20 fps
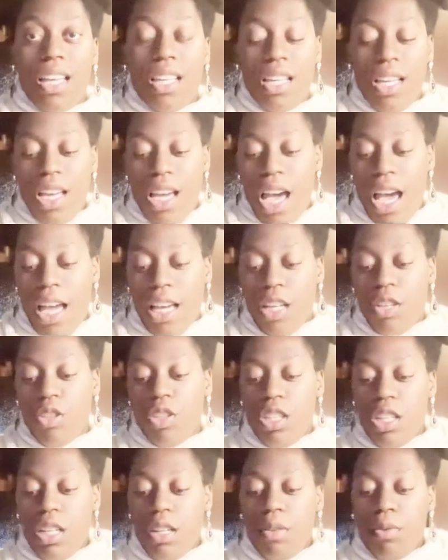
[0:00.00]
I use
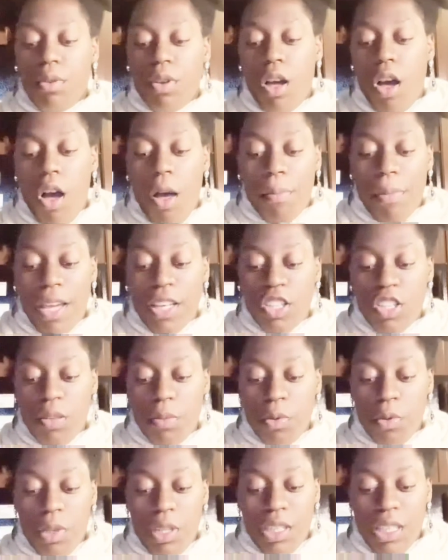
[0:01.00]
it in all my
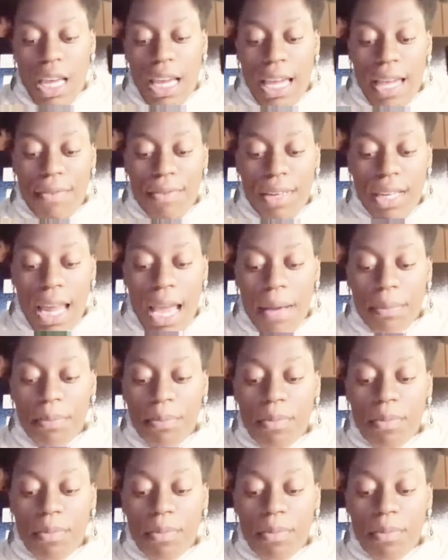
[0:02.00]
smoothies like every day.